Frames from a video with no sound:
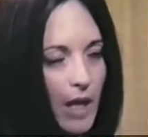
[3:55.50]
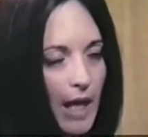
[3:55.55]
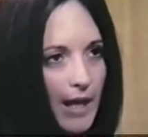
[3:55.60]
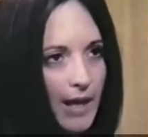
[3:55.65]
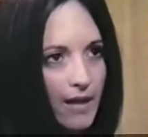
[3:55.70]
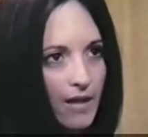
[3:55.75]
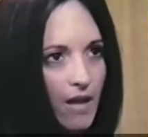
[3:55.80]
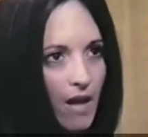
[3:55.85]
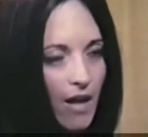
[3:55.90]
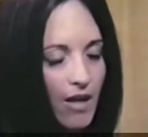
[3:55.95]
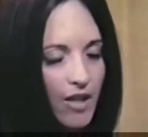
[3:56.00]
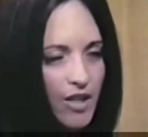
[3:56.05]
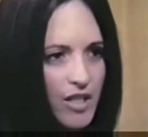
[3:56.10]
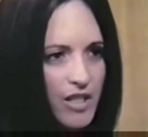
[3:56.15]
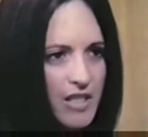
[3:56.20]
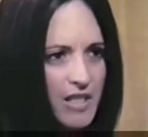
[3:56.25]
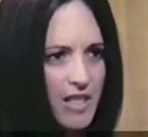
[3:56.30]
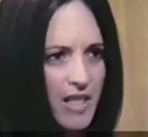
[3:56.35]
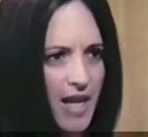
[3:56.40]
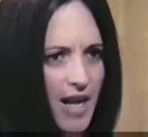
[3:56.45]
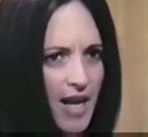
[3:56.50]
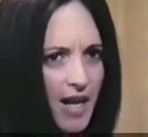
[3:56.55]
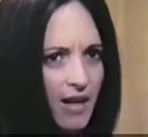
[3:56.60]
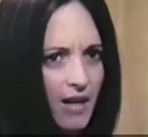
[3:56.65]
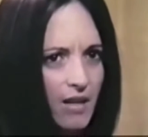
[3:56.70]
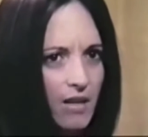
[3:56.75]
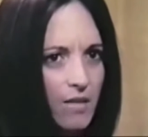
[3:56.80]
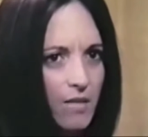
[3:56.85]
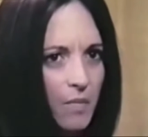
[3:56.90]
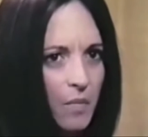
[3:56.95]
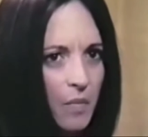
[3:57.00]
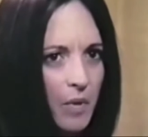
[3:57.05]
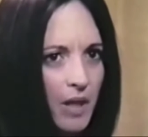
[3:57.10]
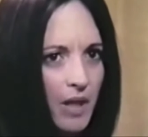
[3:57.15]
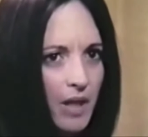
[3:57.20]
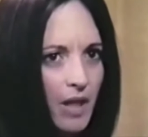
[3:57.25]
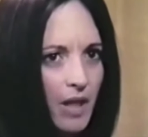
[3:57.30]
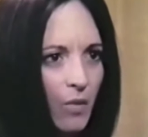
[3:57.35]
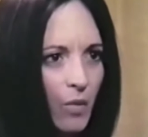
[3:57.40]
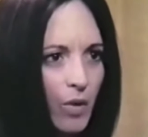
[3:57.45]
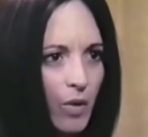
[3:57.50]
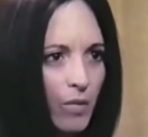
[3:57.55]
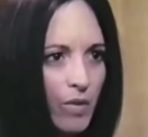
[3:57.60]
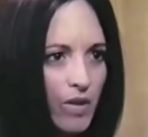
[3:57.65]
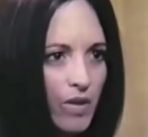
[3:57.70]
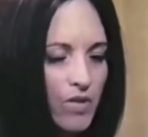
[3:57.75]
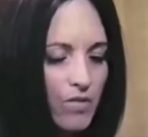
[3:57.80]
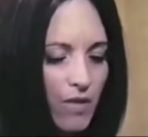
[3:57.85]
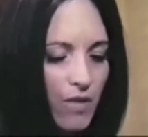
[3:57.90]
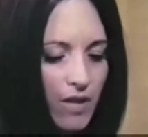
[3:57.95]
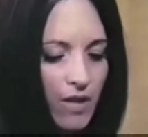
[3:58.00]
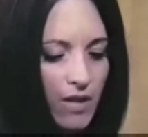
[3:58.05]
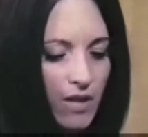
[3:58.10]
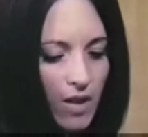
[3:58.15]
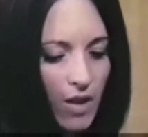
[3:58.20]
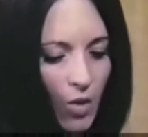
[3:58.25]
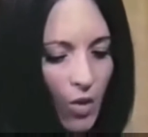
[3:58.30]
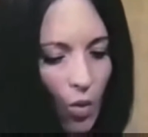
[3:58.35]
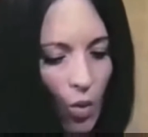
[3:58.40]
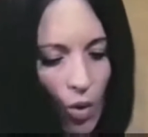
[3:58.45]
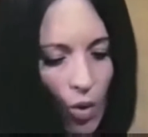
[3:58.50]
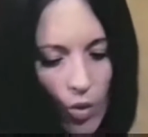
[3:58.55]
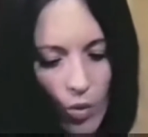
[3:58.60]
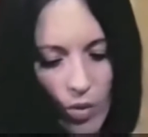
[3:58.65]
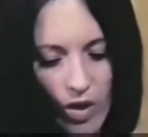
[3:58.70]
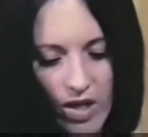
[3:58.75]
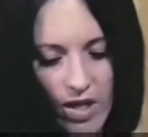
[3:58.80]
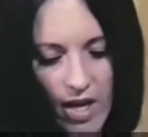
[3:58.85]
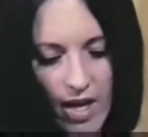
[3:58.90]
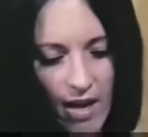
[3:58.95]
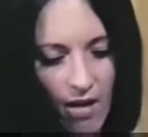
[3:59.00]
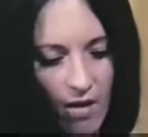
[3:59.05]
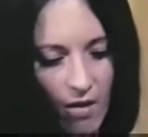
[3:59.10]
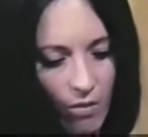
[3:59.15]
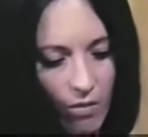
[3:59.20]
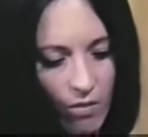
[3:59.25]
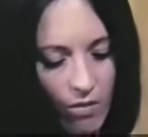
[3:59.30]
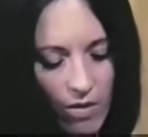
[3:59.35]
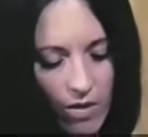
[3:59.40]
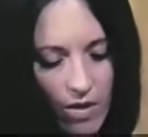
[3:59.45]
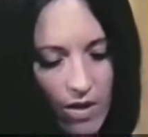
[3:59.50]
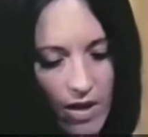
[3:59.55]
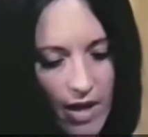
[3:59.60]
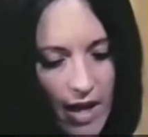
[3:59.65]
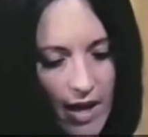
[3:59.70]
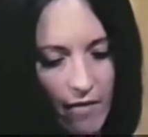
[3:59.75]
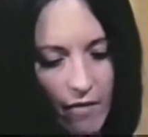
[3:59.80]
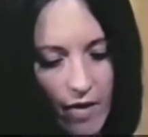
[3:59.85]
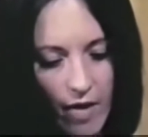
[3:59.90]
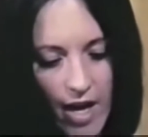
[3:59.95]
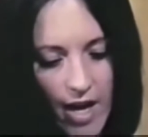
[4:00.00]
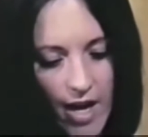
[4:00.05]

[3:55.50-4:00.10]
And not just that, but that we were instructed to go all the way down every